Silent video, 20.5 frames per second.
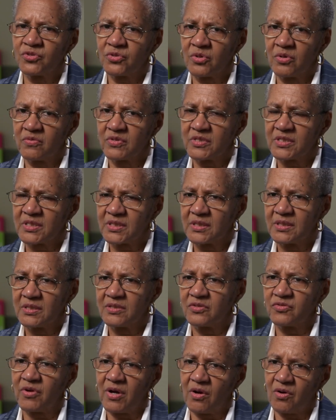
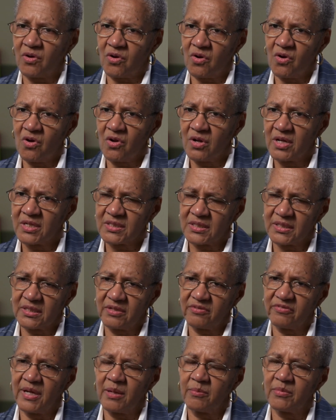services for alcoholics and their
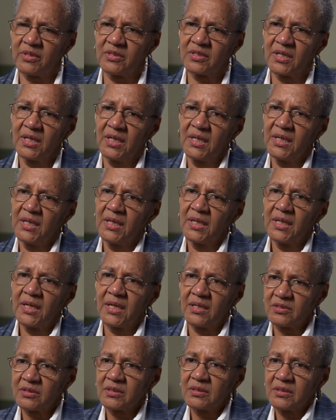families.
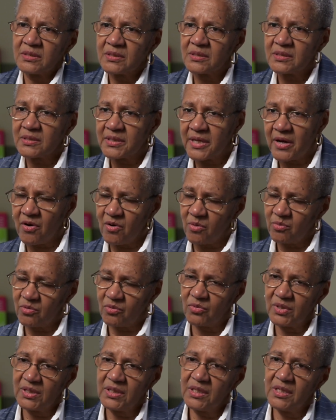And she said, this is terrible.
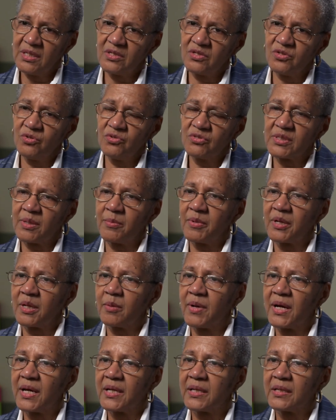We need to do something
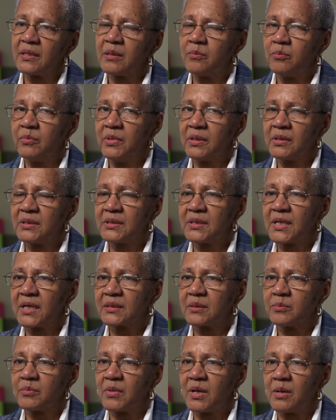about it. And Bill and
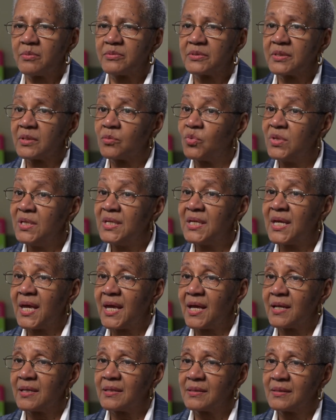Dr. Bob said, we
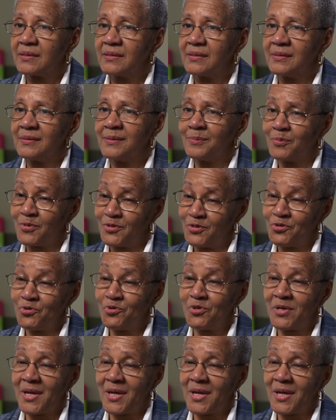can't, but you